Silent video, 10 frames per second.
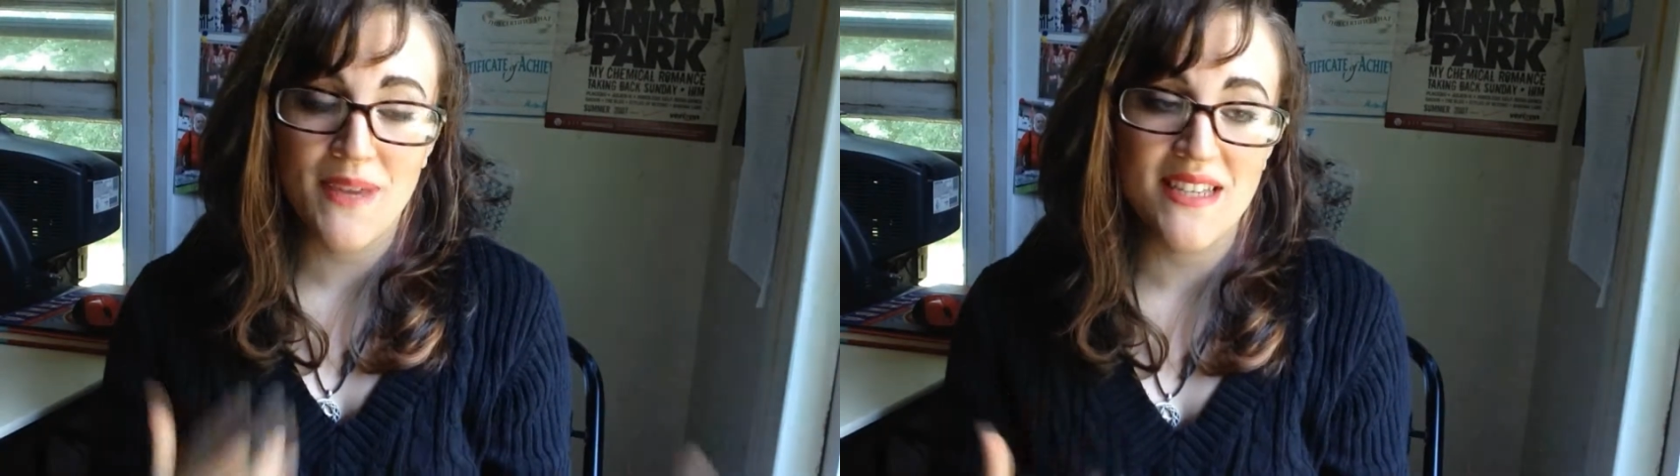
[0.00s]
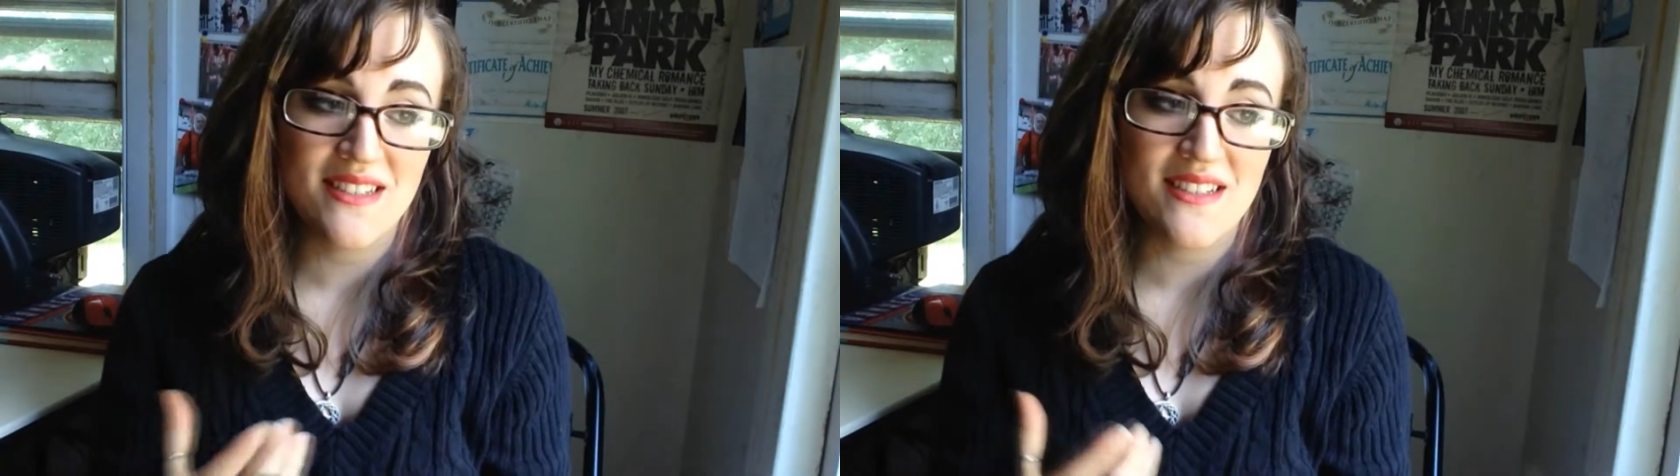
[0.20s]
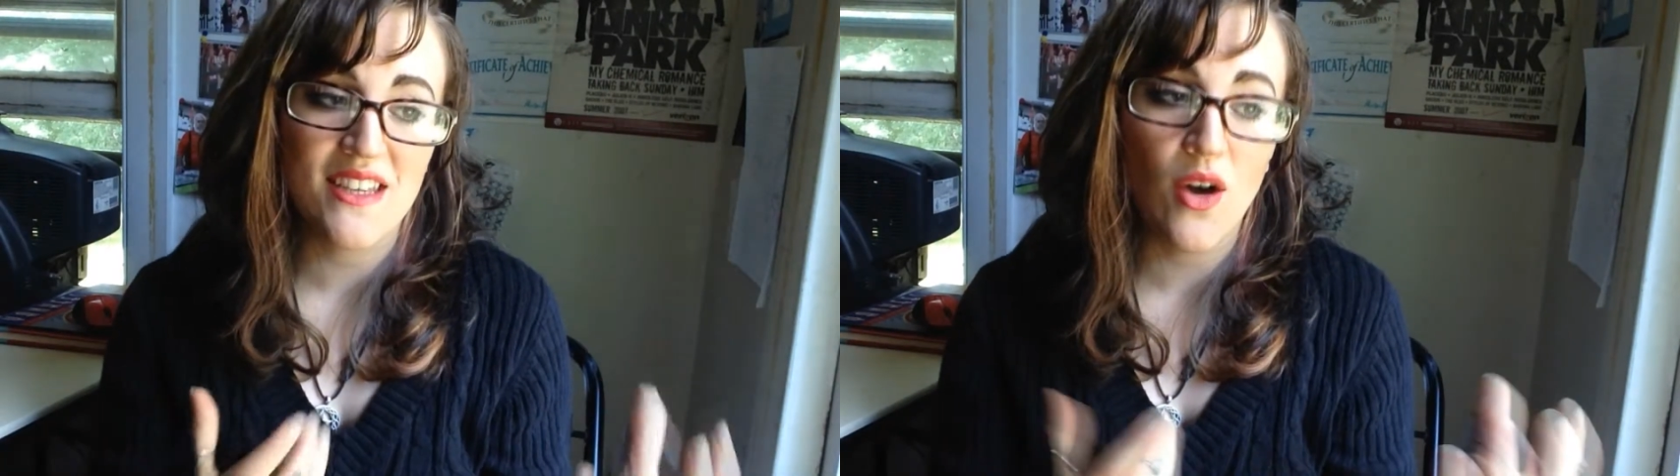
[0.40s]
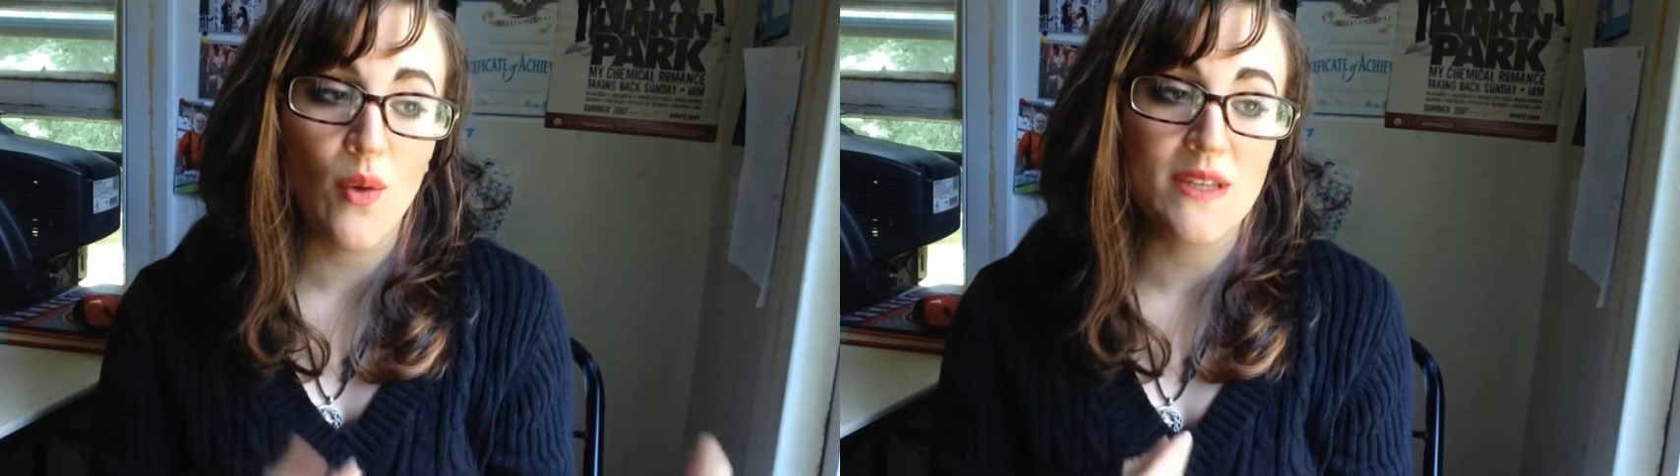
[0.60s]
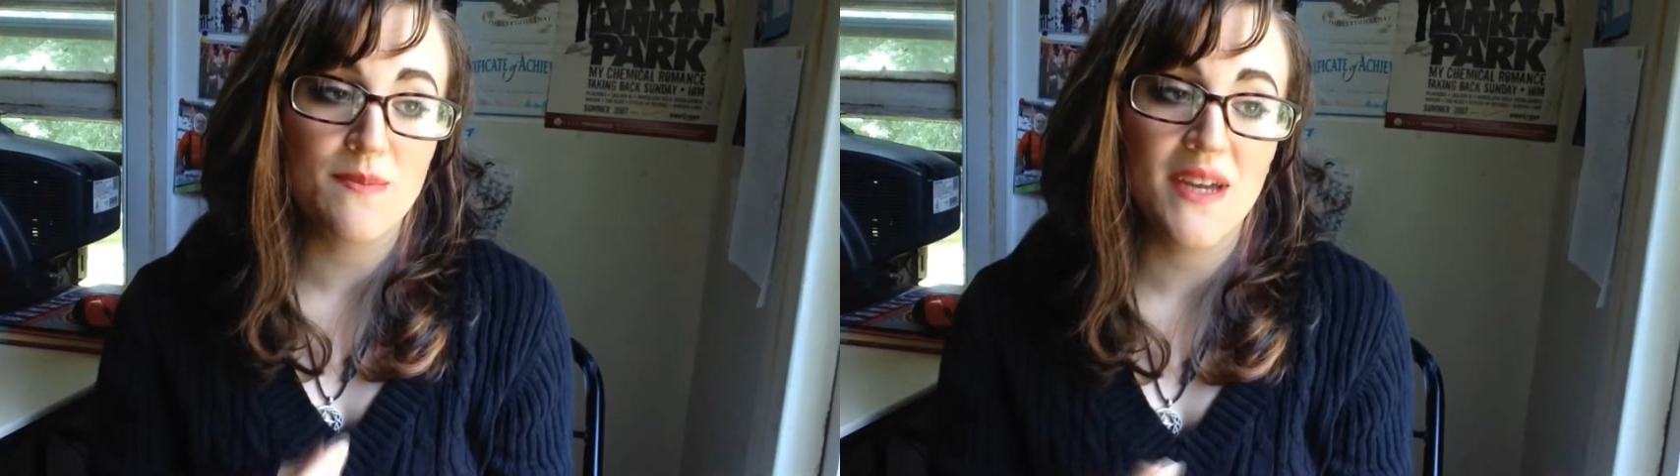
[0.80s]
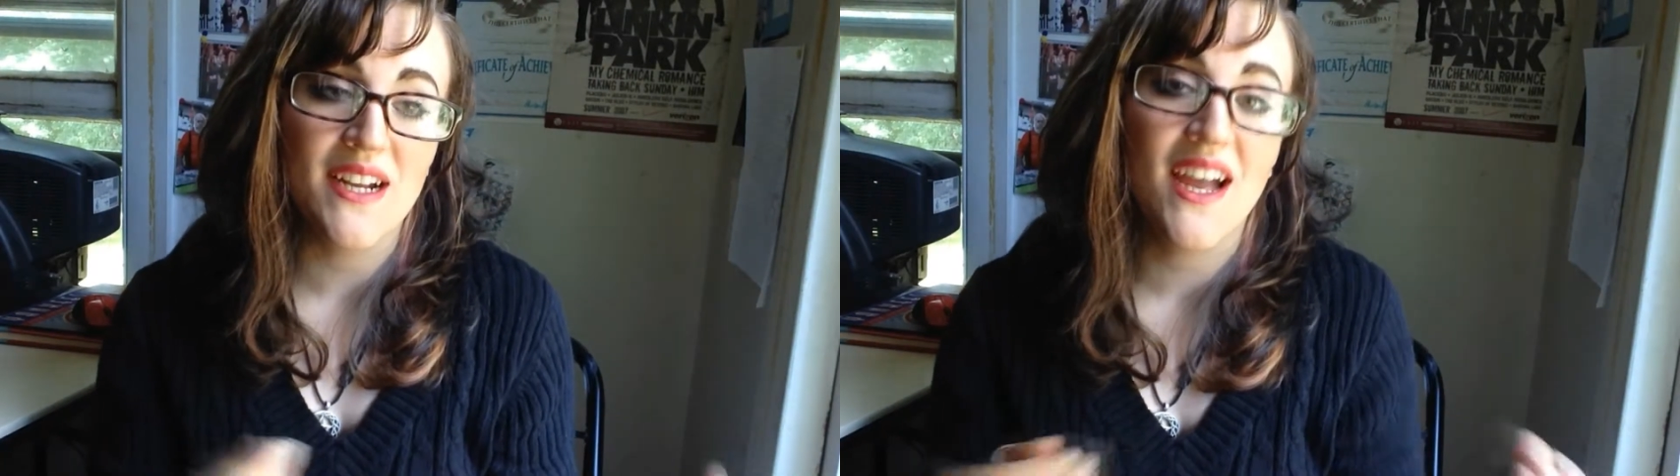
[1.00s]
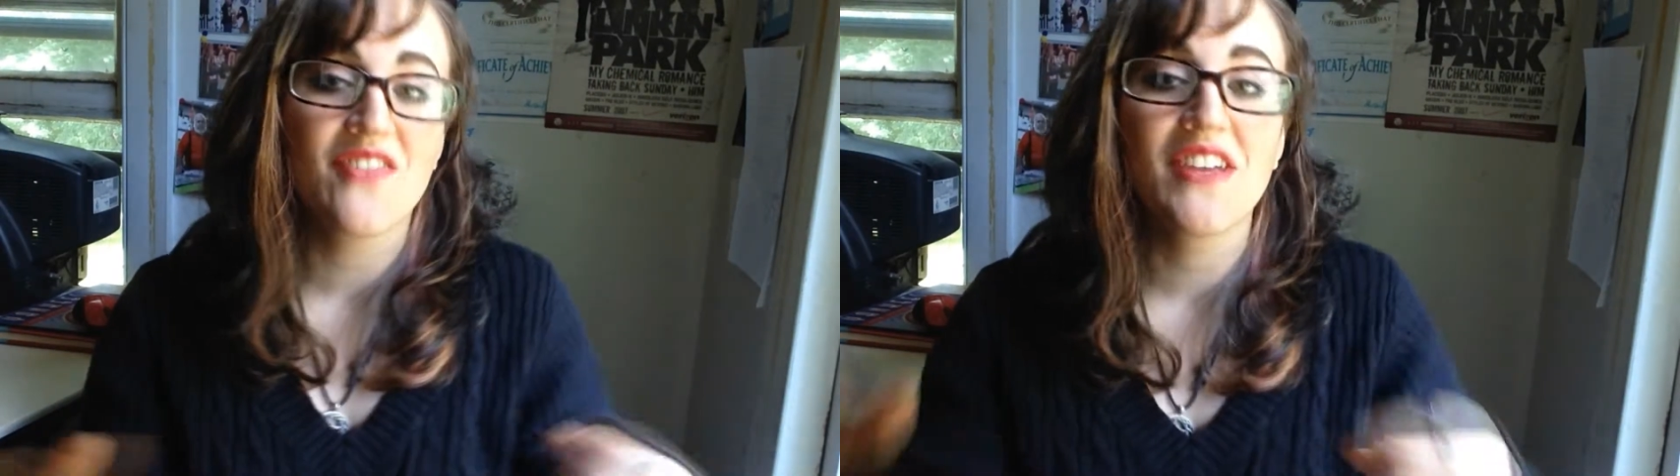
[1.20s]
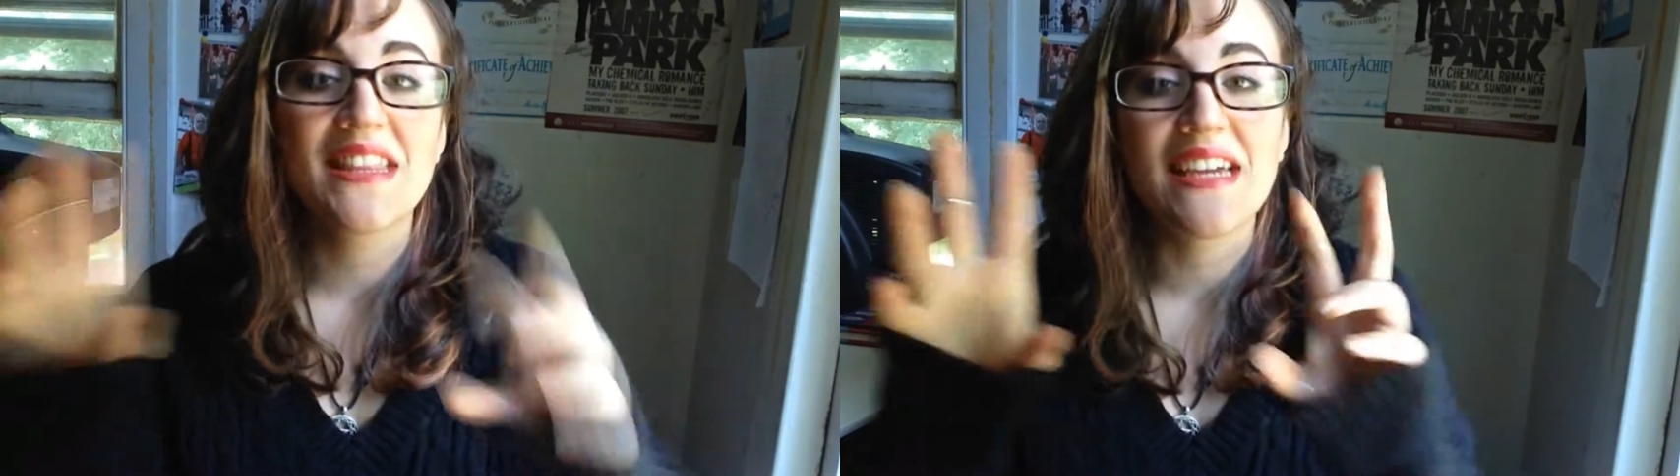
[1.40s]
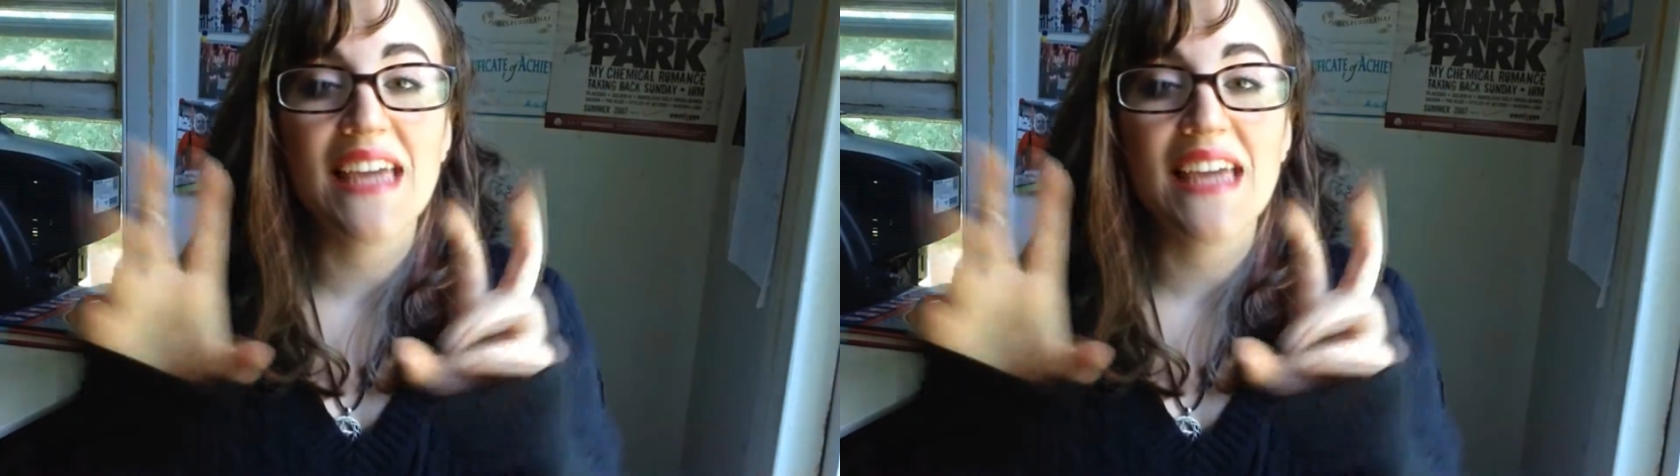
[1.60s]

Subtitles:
basically always been kind of like the